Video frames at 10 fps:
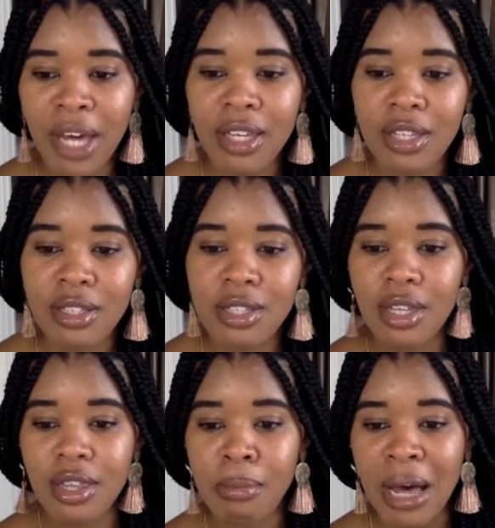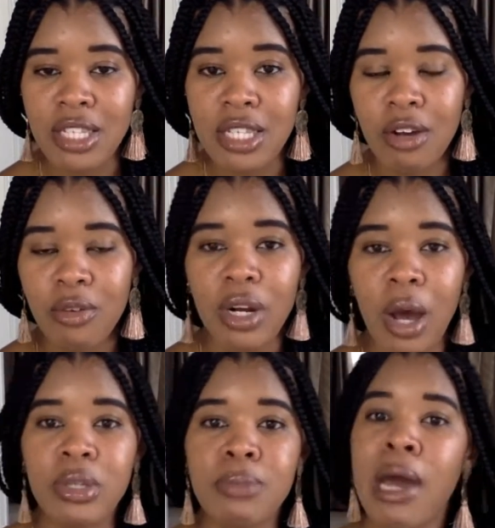into the mindset of when I
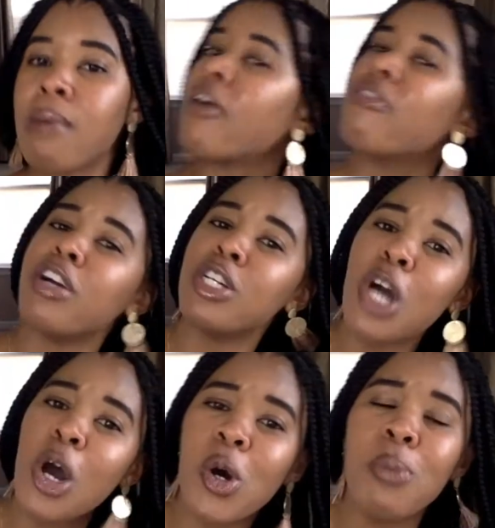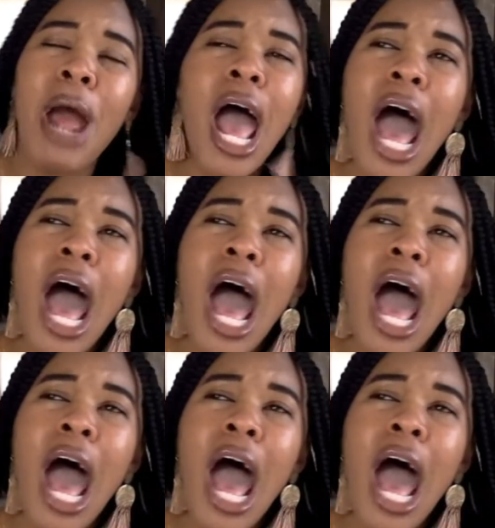was buying my first home.